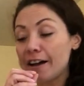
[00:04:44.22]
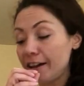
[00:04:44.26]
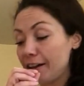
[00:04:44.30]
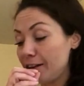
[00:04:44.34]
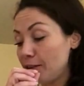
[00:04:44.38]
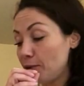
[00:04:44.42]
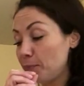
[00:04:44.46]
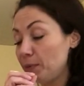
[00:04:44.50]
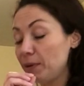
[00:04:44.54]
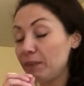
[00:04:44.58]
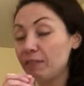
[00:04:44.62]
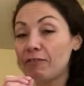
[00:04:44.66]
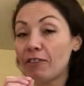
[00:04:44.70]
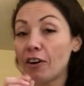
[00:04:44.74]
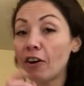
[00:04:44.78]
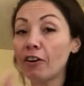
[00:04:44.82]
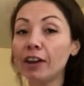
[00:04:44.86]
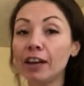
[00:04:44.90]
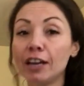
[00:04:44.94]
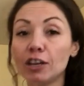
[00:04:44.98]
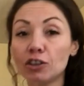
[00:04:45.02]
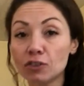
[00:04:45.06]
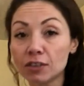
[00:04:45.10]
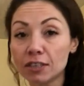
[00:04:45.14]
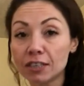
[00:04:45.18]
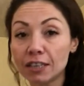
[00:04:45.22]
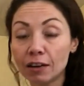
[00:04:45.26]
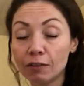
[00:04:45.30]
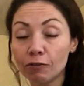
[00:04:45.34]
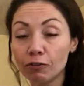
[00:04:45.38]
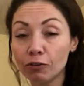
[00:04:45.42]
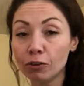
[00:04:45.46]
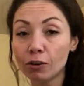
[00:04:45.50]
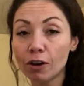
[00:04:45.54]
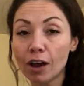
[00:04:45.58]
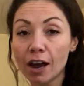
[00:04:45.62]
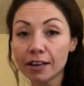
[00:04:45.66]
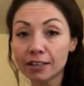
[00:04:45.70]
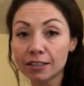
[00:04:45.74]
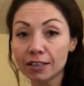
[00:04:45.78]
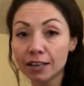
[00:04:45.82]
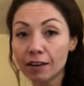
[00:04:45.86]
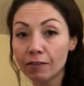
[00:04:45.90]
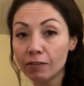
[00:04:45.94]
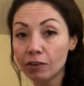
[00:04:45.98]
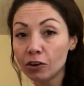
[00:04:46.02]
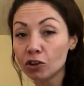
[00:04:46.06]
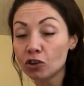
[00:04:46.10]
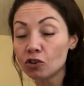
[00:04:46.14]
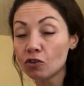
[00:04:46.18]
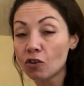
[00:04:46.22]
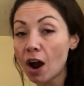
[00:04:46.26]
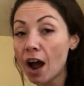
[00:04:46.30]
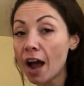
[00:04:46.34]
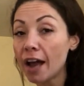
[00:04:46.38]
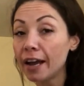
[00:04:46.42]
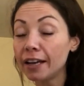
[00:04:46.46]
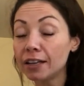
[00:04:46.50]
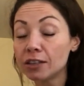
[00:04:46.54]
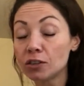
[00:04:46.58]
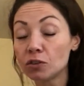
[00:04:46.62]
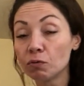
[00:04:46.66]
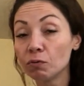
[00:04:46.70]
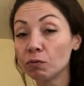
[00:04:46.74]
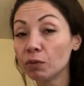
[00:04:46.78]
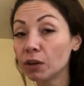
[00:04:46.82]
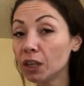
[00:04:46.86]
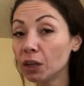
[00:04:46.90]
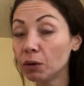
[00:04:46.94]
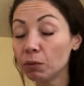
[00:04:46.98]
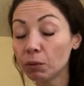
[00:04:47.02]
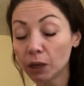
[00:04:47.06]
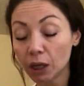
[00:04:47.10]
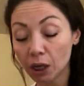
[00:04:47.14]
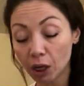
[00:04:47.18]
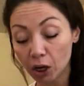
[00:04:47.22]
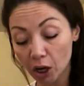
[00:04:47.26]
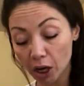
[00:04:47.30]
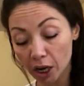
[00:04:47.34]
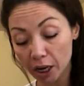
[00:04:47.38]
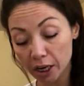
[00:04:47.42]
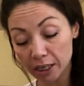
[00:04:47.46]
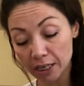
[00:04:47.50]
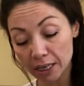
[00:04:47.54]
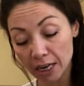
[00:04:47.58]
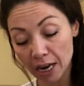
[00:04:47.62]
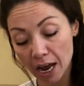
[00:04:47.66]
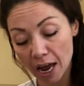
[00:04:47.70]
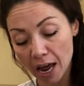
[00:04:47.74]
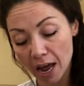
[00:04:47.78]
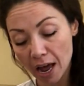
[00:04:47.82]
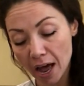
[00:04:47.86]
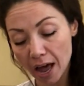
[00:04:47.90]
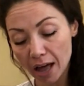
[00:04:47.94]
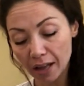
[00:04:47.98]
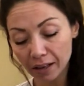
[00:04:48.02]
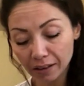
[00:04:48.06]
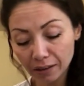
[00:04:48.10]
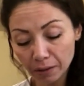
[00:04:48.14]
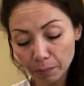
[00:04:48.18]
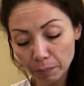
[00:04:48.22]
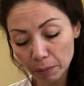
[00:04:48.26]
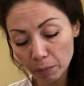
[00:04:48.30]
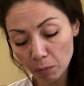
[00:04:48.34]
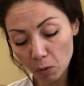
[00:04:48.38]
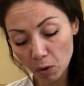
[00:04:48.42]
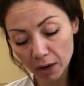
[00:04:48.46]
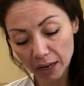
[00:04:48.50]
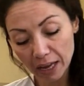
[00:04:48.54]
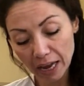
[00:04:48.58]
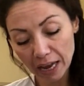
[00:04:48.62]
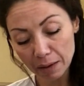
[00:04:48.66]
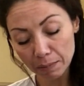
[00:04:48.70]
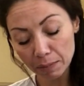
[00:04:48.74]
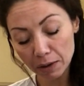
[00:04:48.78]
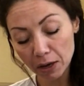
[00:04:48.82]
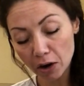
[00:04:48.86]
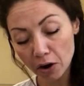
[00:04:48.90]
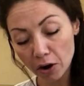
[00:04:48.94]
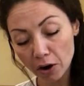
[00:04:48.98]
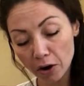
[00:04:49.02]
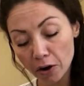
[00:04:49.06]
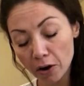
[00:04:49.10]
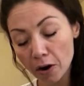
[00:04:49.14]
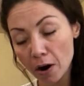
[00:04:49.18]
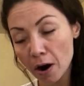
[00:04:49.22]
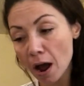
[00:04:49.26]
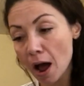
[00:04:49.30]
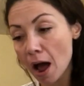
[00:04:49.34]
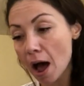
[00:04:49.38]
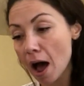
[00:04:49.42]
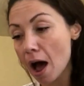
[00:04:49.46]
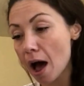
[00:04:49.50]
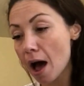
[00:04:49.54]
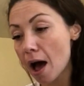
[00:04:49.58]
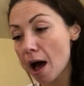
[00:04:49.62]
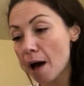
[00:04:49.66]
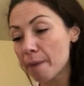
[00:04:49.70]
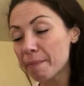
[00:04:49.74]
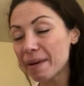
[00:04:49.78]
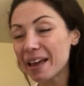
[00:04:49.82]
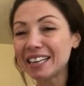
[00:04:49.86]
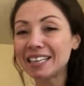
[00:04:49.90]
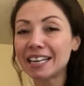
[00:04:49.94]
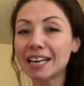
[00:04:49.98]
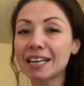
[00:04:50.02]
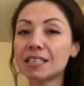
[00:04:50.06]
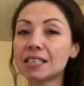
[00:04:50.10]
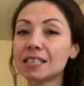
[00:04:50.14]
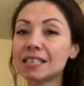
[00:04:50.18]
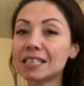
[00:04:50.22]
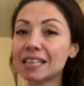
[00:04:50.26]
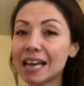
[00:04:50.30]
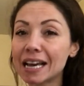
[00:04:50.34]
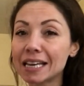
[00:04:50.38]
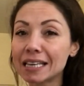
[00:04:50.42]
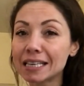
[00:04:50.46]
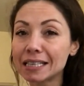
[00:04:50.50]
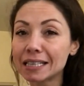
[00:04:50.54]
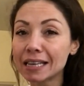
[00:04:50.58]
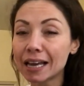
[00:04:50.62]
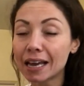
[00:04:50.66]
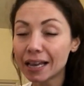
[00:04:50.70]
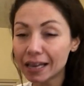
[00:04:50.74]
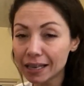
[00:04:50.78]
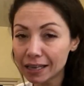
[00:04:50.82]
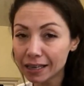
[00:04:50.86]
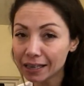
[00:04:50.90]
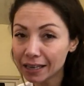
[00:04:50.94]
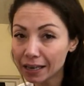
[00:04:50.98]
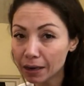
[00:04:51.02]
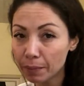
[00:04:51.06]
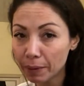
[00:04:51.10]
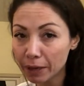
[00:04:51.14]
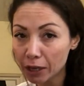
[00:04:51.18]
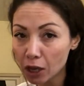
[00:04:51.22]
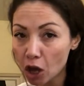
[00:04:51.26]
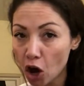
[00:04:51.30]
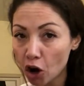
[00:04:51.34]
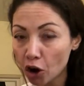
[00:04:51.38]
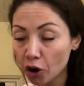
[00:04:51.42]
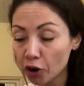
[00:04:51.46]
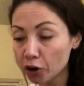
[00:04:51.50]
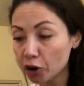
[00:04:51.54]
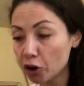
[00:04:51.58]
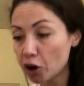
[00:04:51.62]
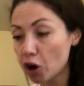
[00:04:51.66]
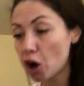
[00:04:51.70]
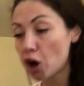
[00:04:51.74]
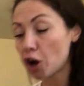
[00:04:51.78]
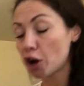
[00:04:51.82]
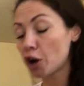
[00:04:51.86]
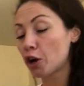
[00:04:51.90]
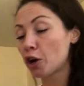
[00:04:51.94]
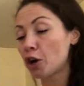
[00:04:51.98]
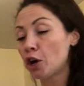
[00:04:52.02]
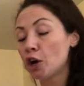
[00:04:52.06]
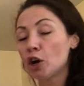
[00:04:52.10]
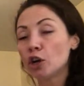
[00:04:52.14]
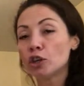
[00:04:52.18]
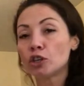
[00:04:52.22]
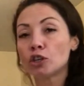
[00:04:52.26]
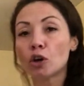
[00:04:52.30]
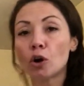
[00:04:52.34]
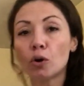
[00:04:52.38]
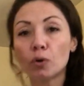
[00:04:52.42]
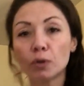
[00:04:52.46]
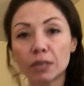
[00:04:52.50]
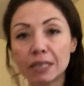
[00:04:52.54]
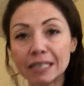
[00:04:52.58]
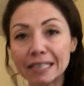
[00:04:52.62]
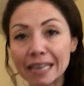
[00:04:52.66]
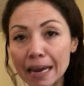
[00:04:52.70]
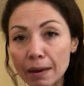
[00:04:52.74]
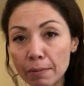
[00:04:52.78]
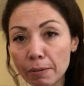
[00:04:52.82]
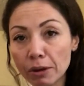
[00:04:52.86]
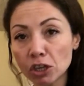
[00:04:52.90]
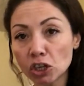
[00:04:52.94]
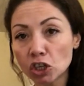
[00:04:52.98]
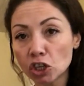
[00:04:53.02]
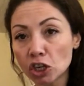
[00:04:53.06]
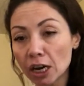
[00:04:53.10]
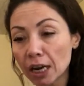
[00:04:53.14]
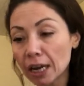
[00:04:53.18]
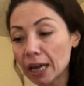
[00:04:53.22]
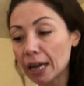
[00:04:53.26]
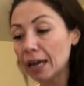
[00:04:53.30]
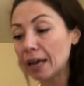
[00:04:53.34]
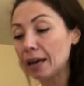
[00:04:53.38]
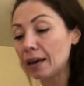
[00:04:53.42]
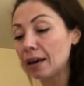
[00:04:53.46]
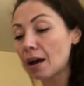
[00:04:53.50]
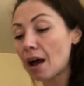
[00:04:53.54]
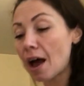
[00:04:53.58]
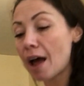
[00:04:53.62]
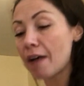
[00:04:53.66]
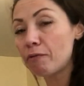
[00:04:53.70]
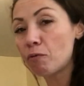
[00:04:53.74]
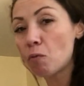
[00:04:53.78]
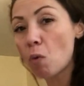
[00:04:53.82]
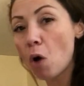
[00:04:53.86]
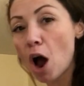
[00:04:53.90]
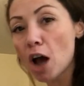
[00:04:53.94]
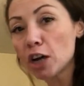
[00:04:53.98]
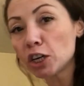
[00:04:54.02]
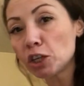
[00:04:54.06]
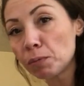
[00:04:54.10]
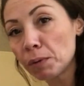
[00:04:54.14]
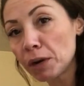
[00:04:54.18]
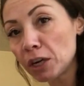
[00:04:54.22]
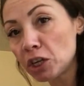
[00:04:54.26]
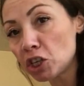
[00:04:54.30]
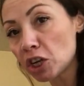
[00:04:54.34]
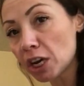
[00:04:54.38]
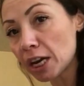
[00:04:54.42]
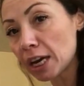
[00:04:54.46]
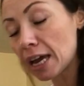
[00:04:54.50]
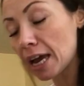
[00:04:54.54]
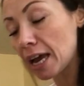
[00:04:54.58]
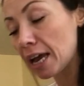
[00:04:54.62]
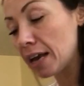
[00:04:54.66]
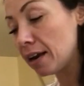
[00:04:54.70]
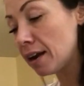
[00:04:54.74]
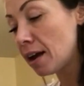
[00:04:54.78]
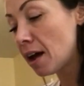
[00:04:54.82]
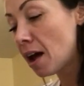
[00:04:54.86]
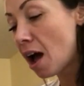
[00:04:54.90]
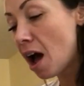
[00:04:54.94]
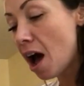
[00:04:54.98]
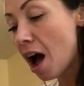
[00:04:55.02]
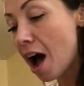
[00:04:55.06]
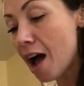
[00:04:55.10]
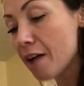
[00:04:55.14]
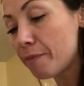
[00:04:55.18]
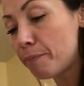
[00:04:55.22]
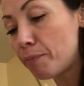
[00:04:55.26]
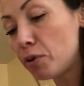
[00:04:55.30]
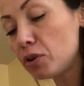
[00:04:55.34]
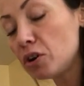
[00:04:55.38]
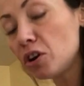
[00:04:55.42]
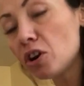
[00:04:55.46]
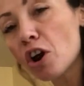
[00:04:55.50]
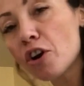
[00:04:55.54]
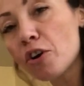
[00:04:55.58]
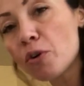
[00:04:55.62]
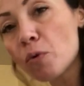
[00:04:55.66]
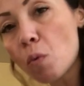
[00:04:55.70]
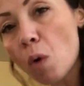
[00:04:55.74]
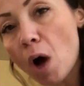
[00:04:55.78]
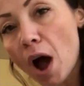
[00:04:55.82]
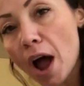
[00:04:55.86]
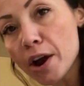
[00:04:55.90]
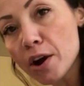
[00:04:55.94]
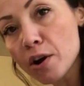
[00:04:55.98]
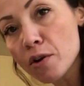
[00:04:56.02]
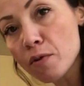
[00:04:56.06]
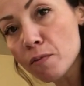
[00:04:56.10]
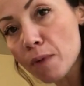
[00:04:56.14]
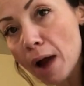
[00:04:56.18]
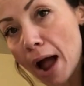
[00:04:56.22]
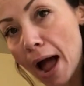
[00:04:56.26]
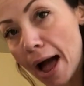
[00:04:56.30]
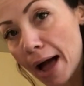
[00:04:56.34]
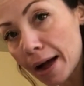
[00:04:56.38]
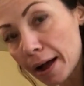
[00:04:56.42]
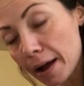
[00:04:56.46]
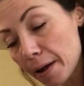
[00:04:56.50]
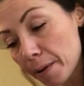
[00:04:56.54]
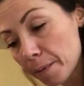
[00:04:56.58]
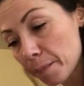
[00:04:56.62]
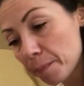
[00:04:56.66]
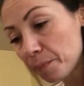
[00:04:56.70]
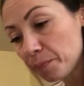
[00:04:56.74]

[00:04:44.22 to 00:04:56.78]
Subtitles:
It'll be very interesting for you guys to give it a try. It's really, really good. A little bit more gamier and takes a little bit longer to cook. So same as chicken, I've washed my chicken. I put it on a wire rack